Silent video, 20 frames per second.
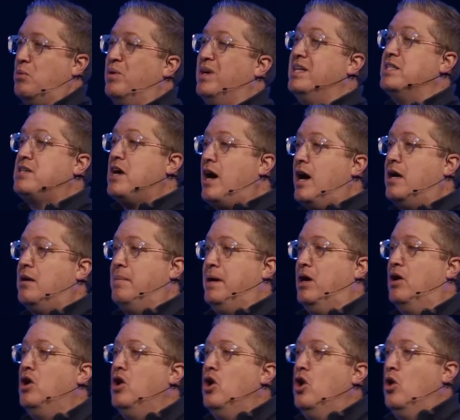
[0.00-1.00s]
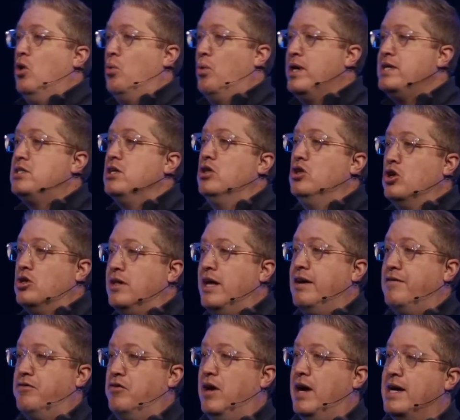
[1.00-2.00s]
We're going to talk about what does it look
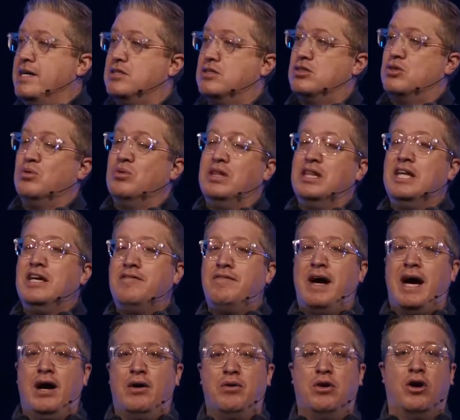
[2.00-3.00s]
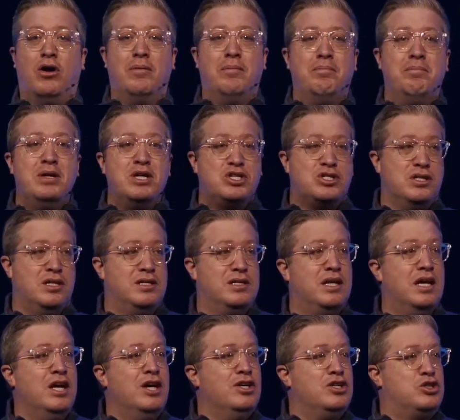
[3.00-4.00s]
like for us to live out our
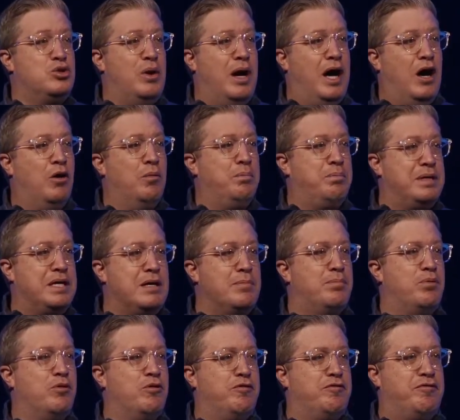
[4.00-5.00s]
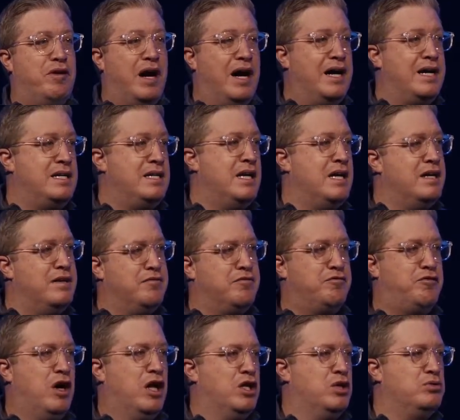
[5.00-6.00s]
mission to help people find and
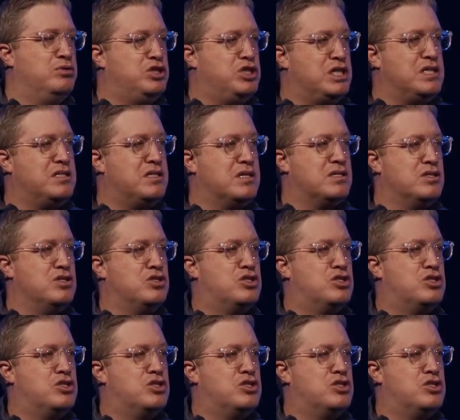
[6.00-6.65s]
follow Jesus.